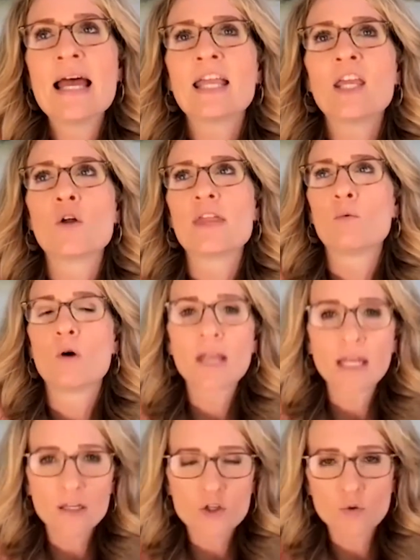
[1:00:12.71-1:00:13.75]
they won't
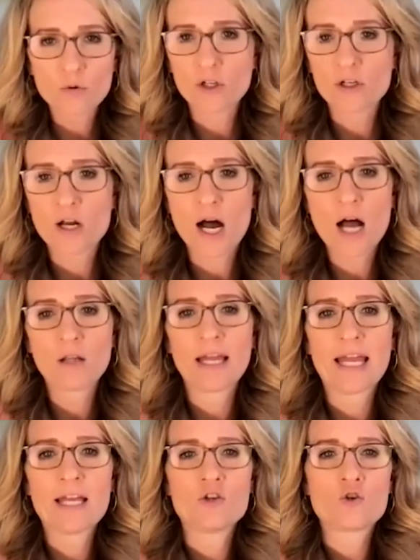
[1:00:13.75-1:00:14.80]
get into a good
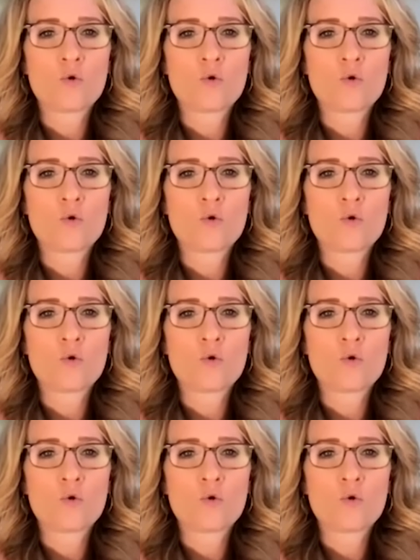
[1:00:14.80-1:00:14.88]
college,